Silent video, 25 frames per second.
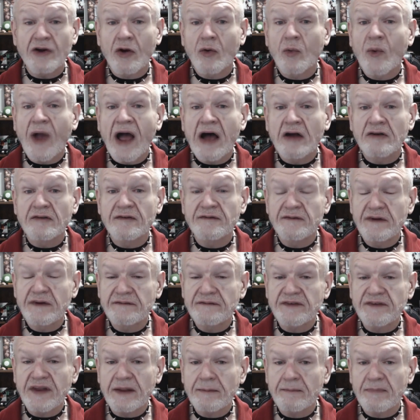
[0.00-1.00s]
around
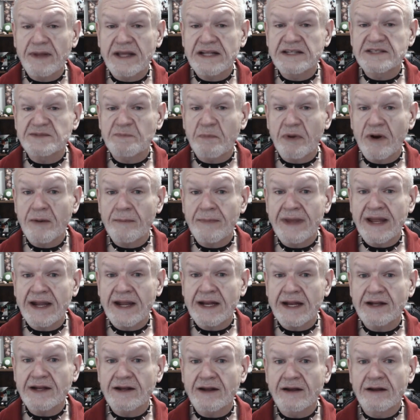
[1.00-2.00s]
50 beats per
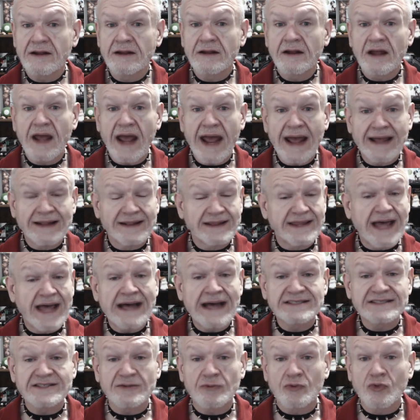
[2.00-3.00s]
minute, and
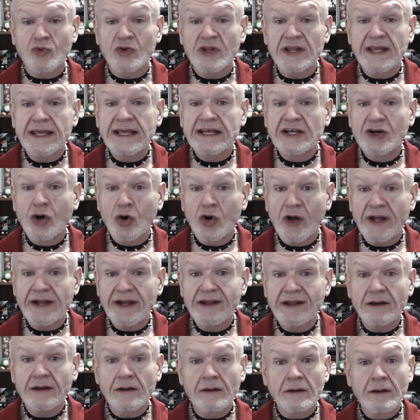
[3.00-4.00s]
that's really
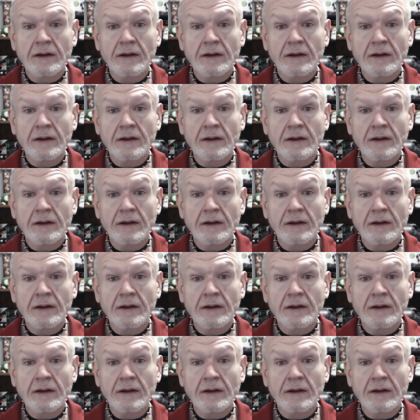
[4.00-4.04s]
good.